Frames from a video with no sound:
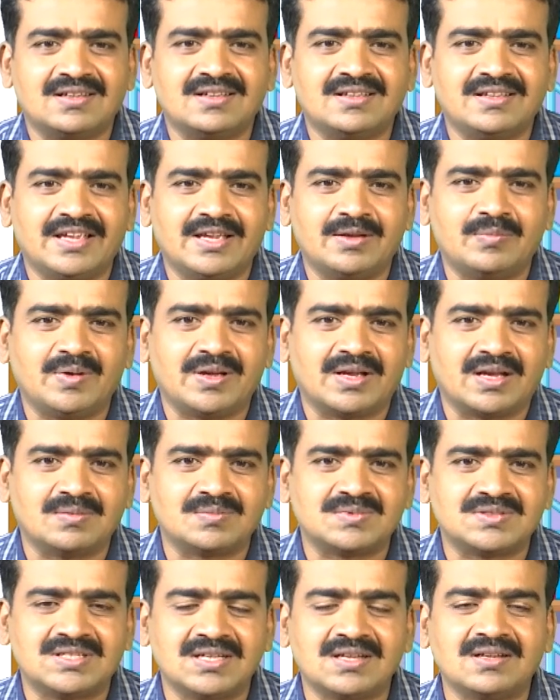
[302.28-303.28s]
a becomes
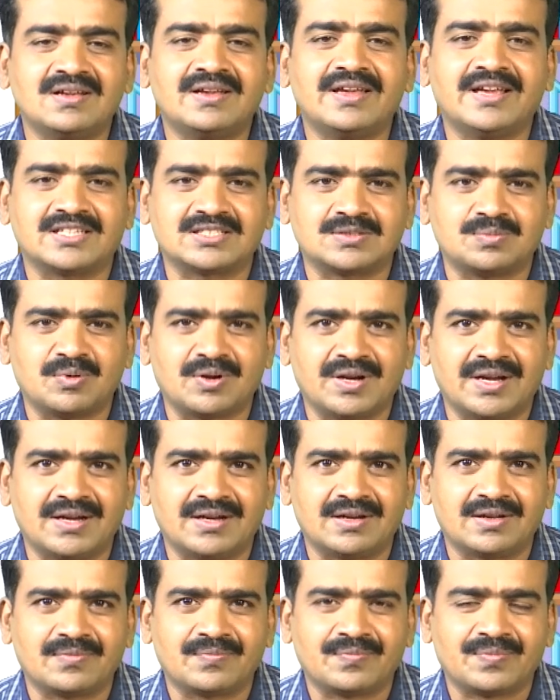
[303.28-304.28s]
the exponent.
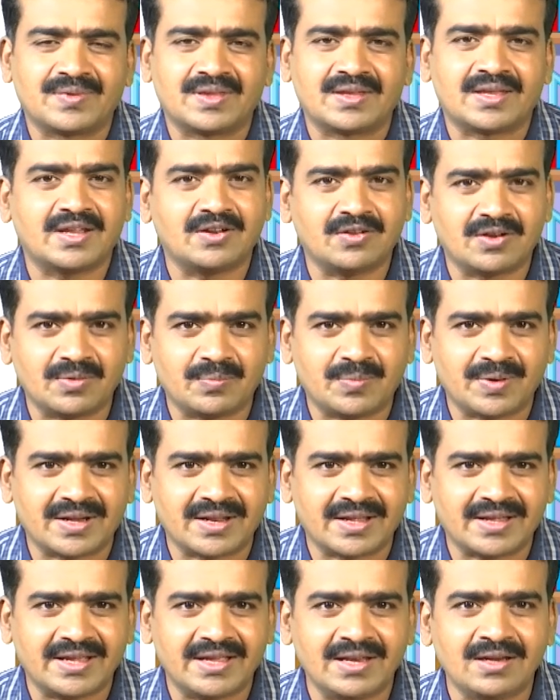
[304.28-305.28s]
Can you repeat
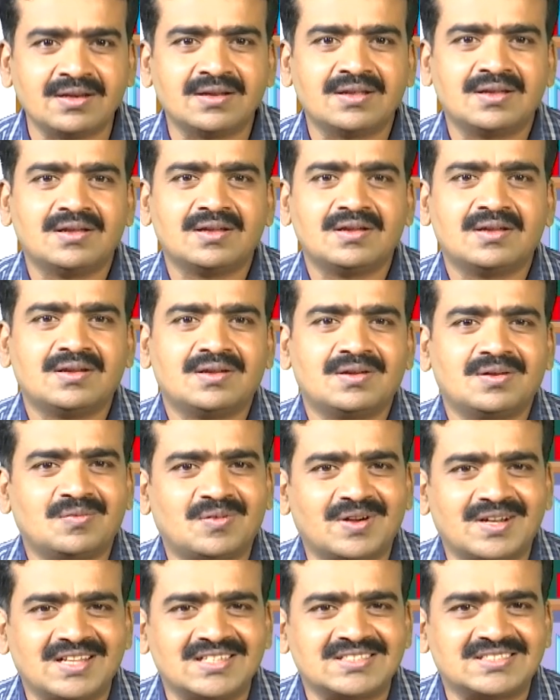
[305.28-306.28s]
again?
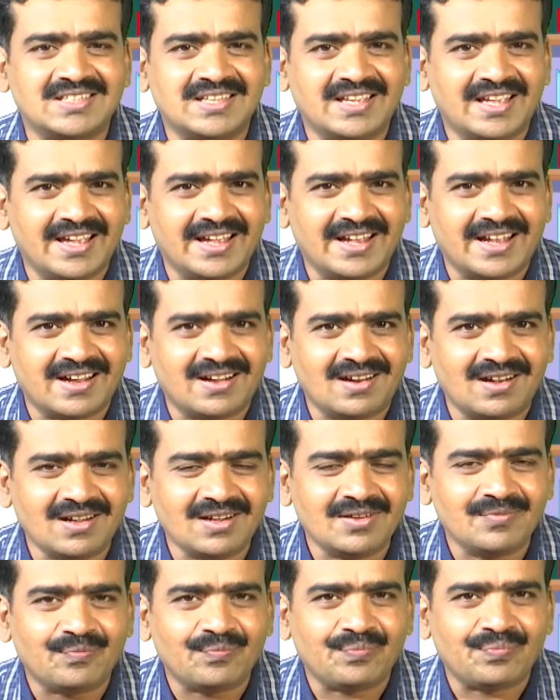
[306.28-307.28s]
What is a called?
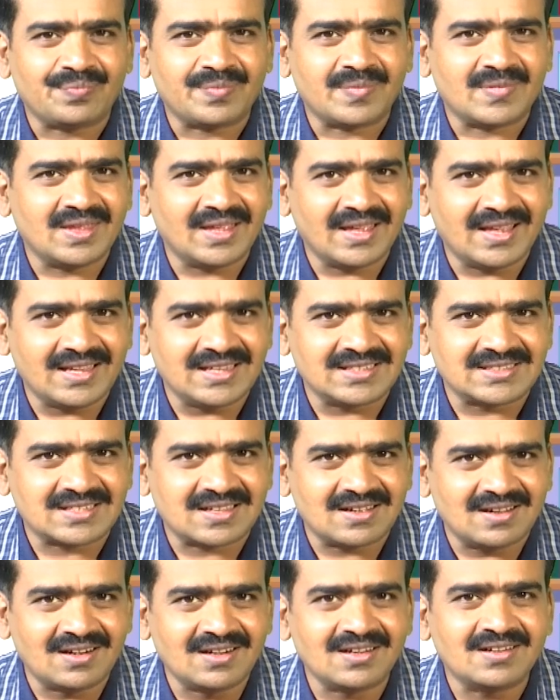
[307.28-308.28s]
A is
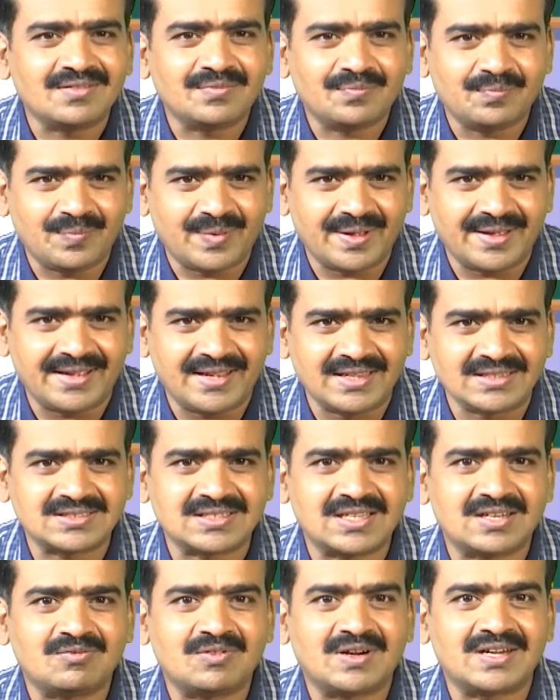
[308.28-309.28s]
called base,
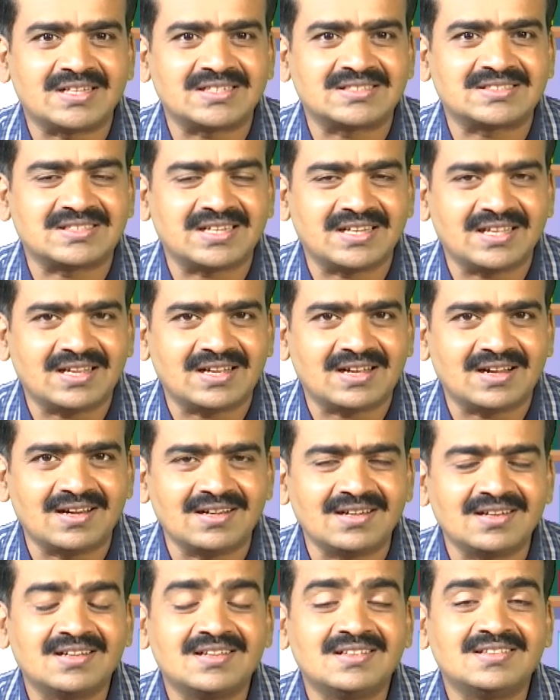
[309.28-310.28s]
and what is 3 called?
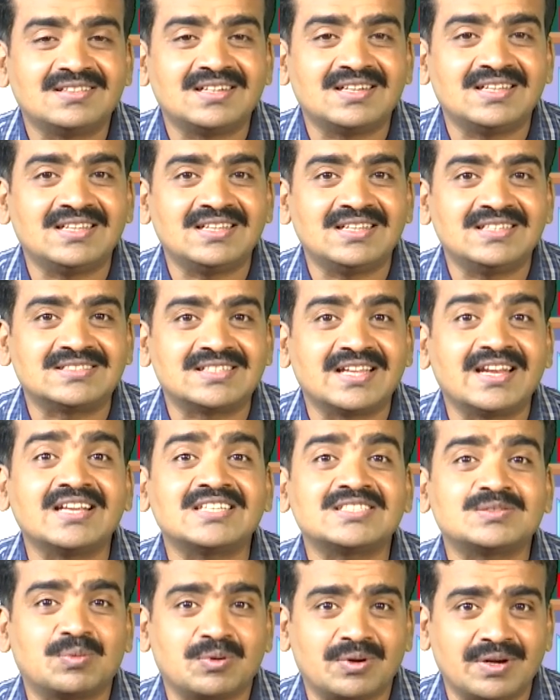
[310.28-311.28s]
3 is an
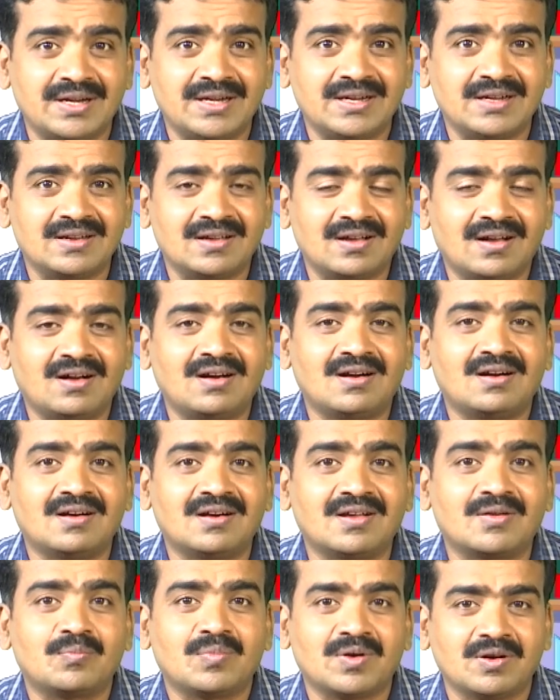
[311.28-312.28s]
exponent or
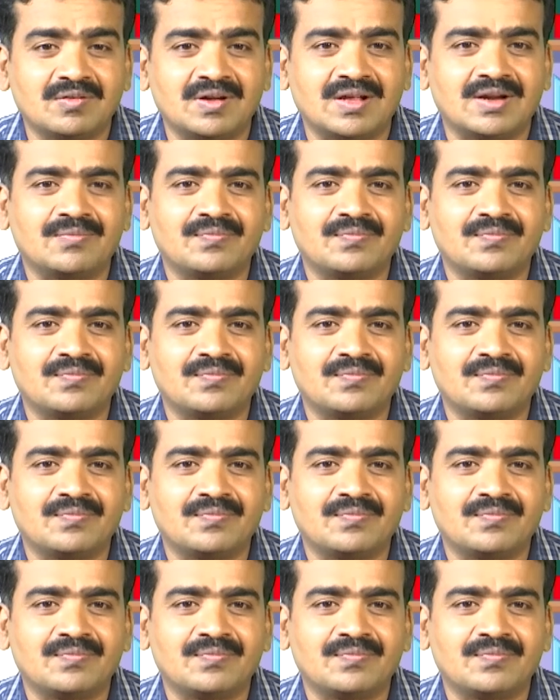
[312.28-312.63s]
power.